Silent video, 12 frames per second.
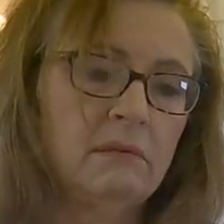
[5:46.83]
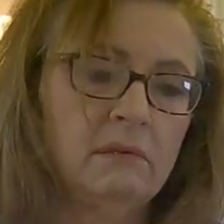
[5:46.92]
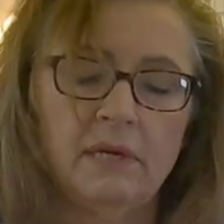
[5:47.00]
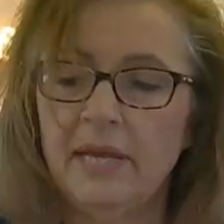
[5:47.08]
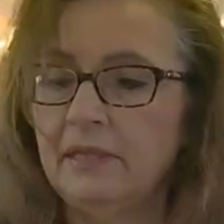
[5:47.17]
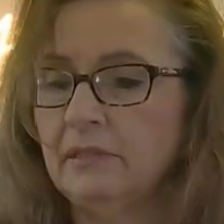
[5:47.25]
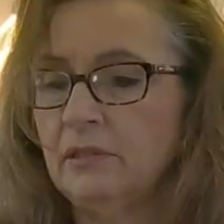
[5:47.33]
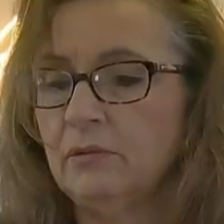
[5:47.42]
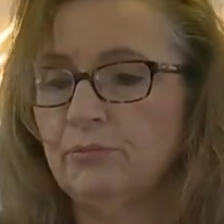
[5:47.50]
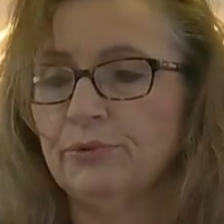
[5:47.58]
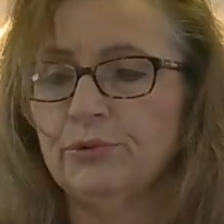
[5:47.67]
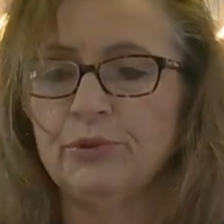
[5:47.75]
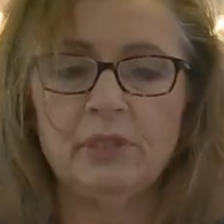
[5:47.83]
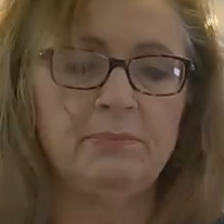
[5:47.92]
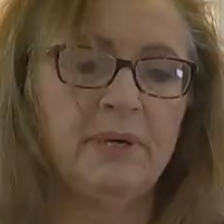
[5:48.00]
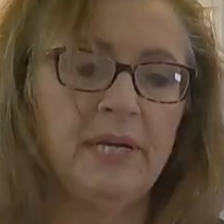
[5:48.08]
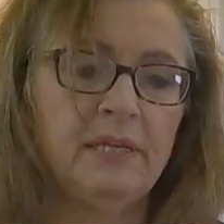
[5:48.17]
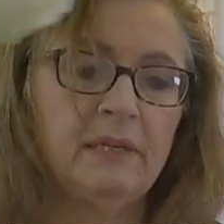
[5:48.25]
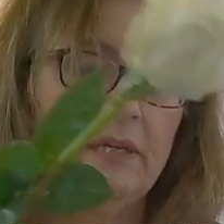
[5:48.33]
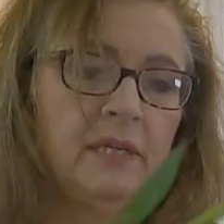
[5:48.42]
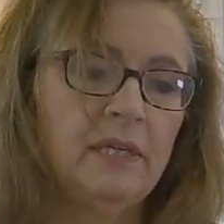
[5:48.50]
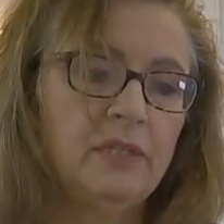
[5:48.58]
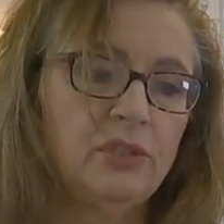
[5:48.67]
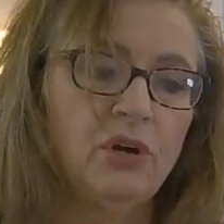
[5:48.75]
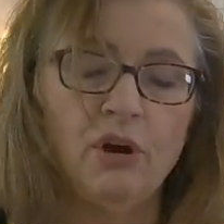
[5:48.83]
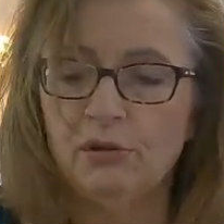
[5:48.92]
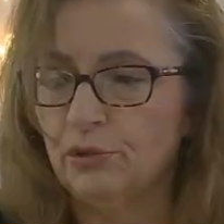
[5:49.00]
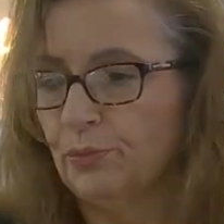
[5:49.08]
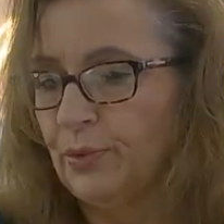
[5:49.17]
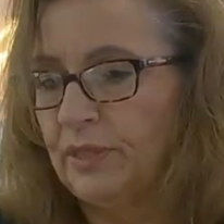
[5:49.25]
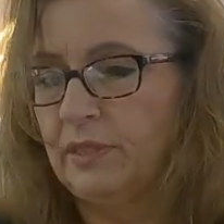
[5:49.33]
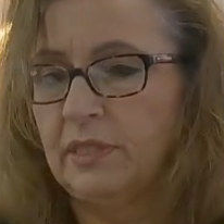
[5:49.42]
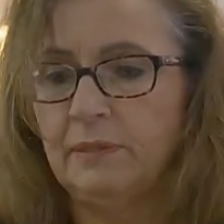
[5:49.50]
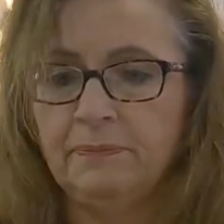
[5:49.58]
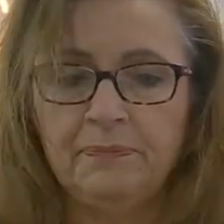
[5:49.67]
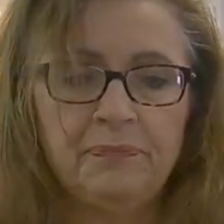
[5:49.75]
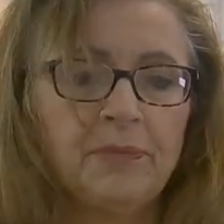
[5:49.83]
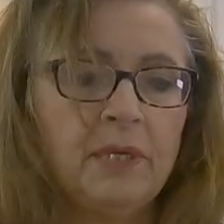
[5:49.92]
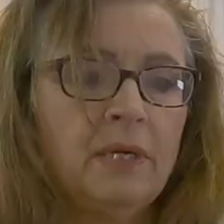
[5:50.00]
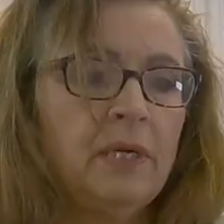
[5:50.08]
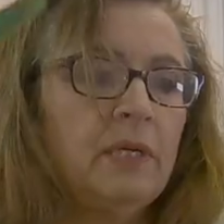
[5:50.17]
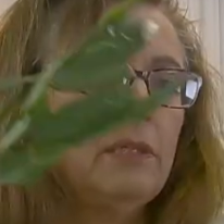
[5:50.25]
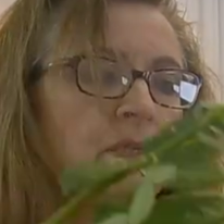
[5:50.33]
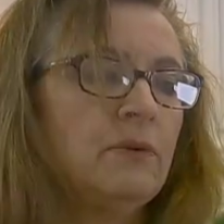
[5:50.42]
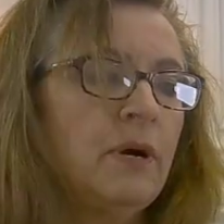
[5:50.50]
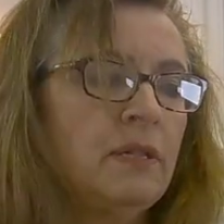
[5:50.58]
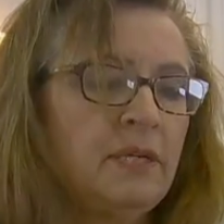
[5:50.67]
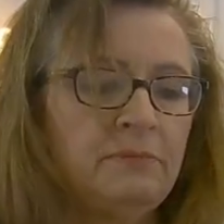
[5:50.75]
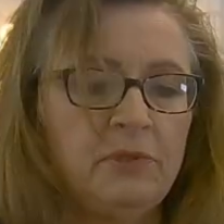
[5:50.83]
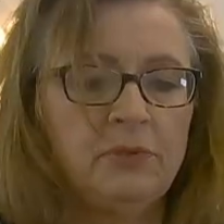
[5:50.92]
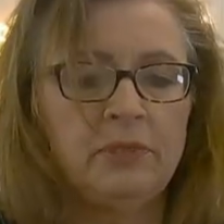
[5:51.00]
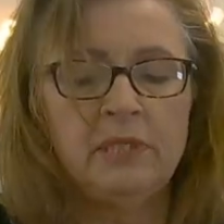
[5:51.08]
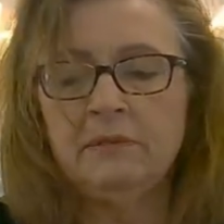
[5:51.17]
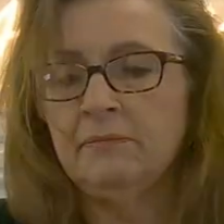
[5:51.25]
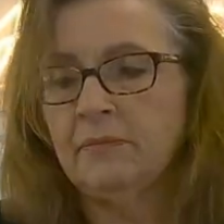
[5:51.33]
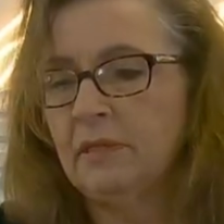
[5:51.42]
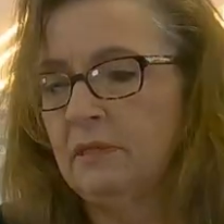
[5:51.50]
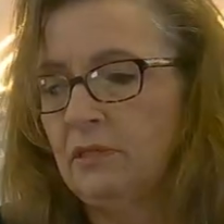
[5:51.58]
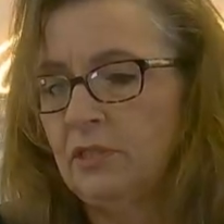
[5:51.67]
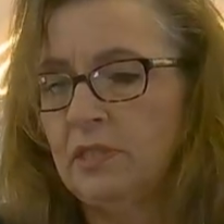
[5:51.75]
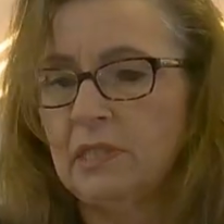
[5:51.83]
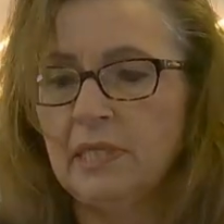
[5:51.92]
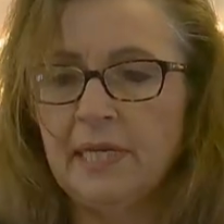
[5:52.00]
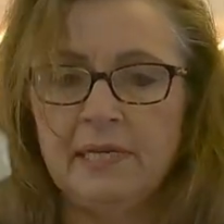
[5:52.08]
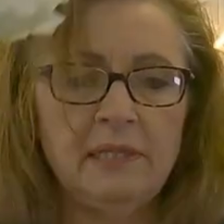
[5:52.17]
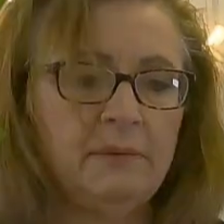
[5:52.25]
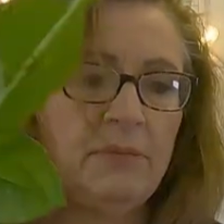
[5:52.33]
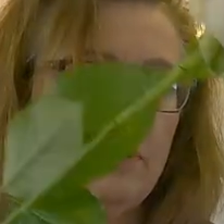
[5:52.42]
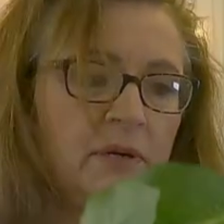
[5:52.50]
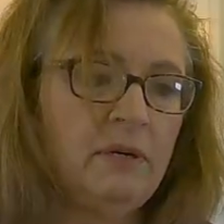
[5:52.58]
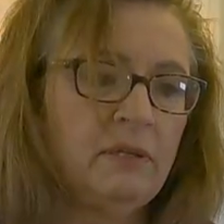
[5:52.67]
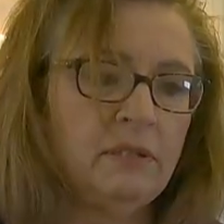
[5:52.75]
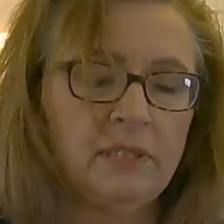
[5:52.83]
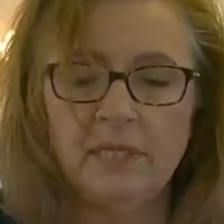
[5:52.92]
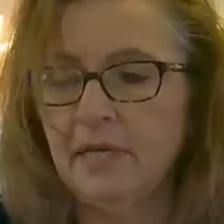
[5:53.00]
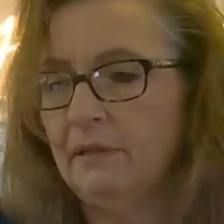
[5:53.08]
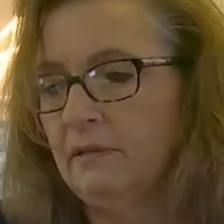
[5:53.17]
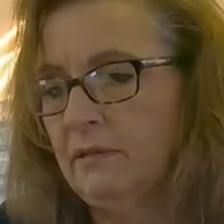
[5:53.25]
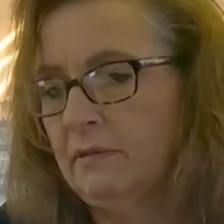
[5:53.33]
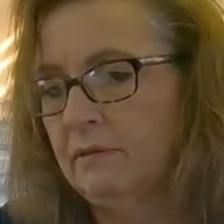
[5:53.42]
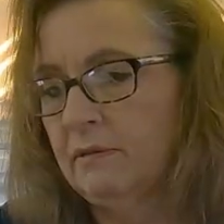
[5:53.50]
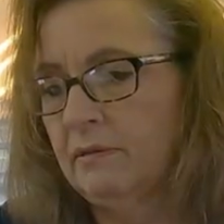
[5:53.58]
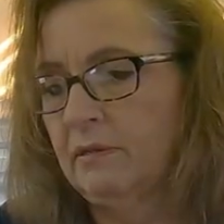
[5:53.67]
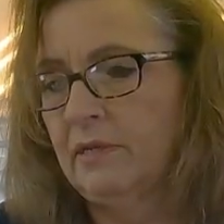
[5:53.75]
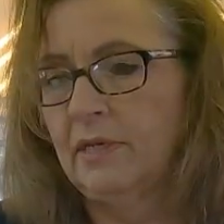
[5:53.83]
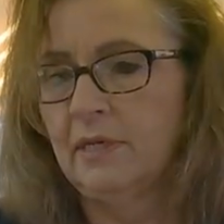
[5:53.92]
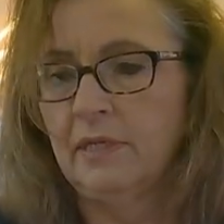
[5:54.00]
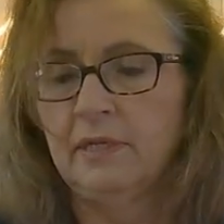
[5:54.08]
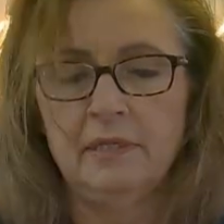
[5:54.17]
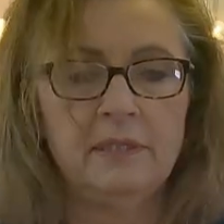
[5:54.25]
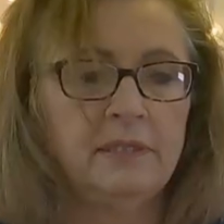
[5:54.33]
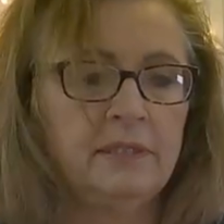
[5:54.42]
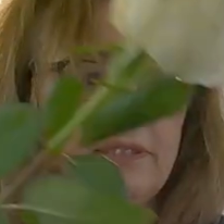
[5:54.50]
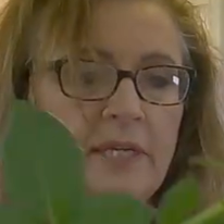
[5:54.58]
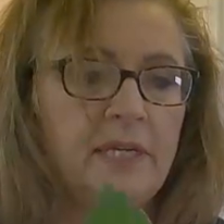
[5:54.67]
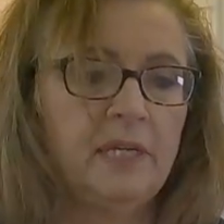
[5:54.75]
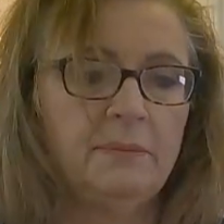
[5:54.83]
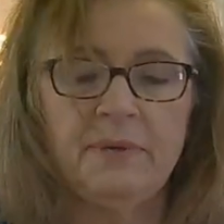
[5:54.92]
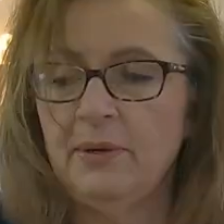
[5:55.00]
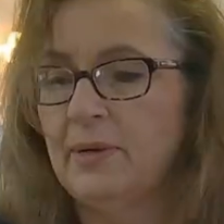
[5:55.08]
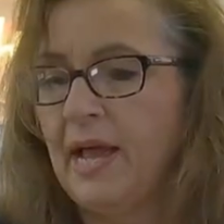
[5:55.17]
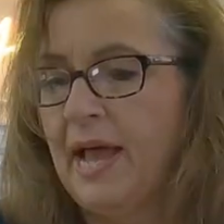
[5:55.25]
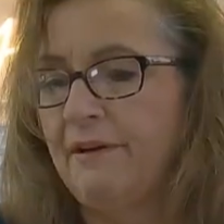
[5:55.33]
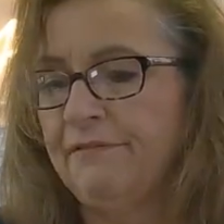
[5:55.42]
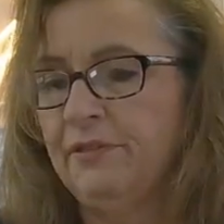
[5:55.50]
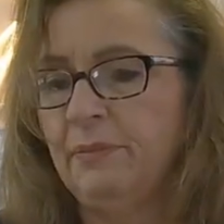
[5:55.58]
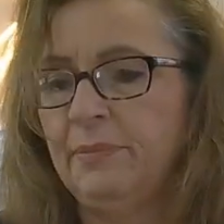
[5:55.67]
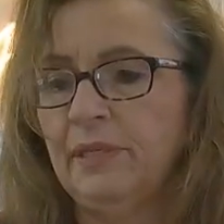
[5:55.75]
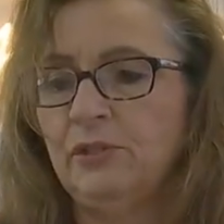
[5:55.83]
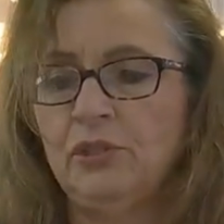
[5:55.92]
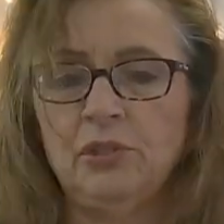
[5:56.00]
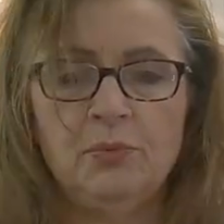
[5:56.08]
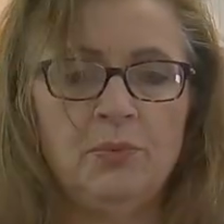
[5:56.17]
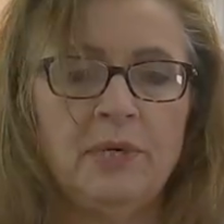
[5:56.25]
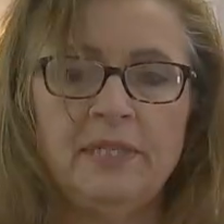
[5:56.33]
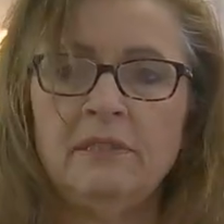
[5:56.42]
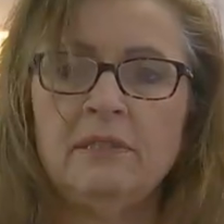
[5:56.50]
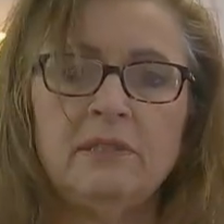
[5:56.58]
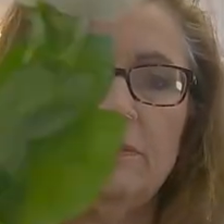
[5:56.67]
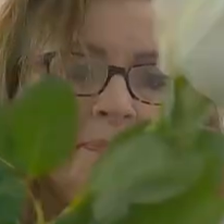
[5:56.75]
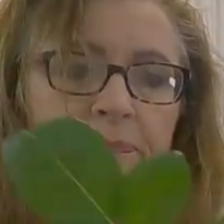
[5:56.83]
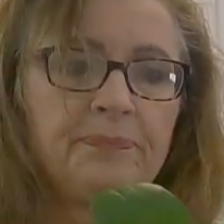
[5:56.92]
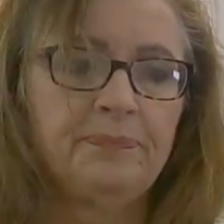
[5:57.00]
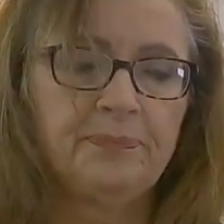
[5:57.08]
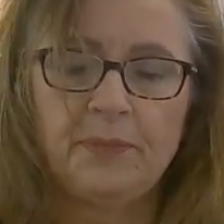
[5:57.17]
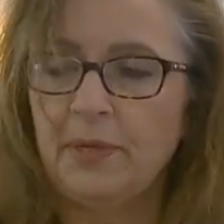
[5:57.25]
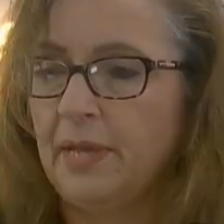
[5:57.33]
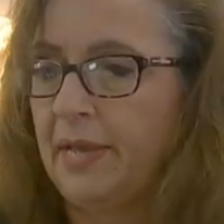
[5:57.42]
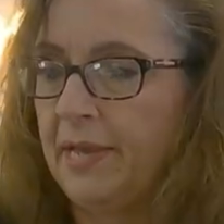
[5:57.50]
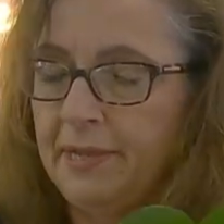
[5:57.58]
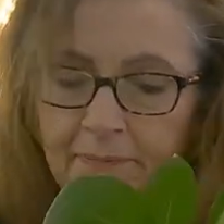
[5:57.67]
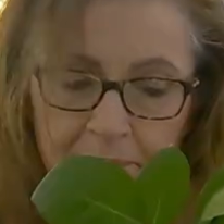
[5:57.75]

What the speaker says: and bruised by taller ones. So all I'm doing is just laying them all together, taking about half the bunch at once. Okay.